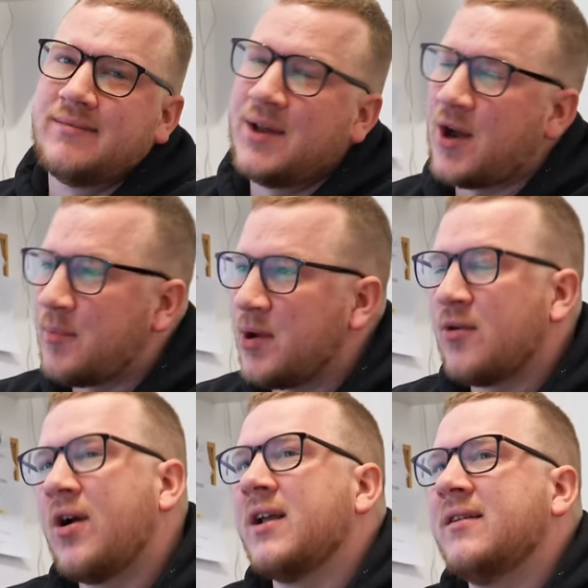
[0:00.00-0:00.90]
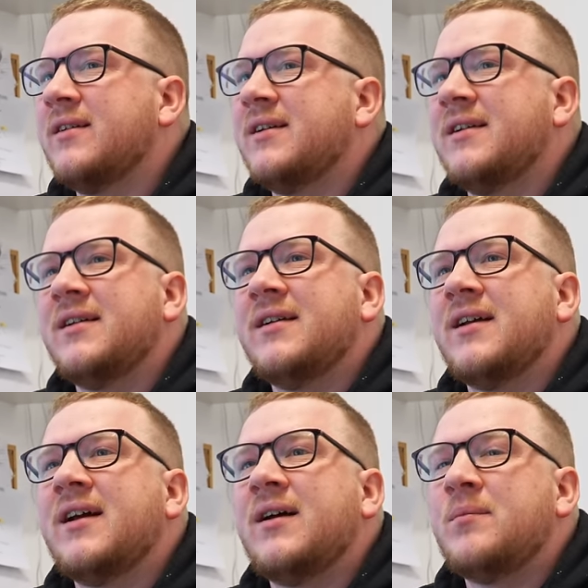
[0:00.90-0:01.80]
and I'll be all right
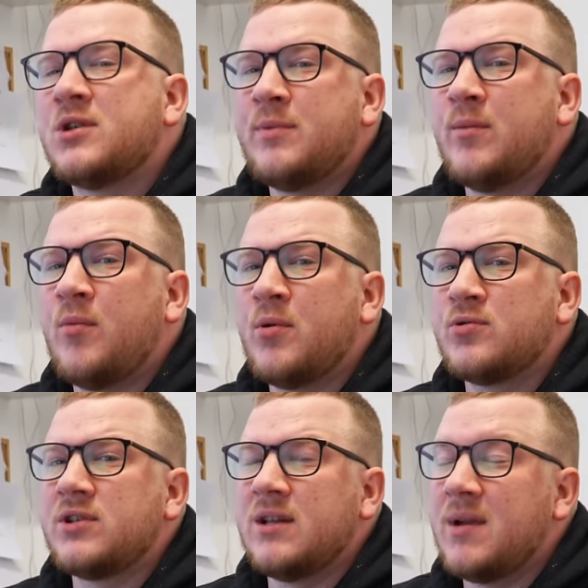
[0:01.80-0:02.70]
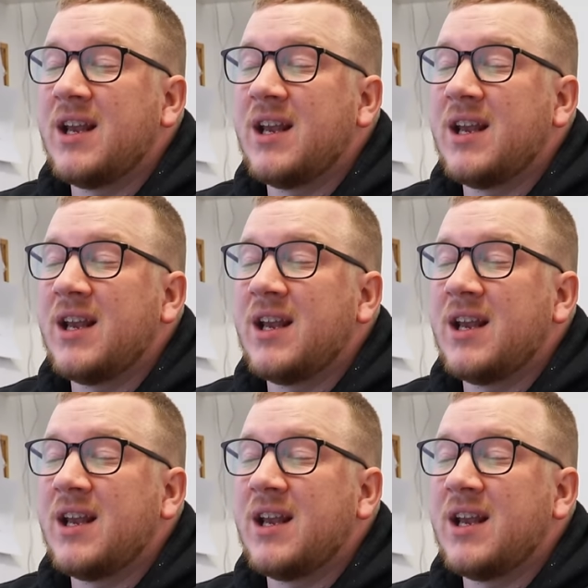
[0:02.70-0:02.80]
um, which is a bit more ballsy than me.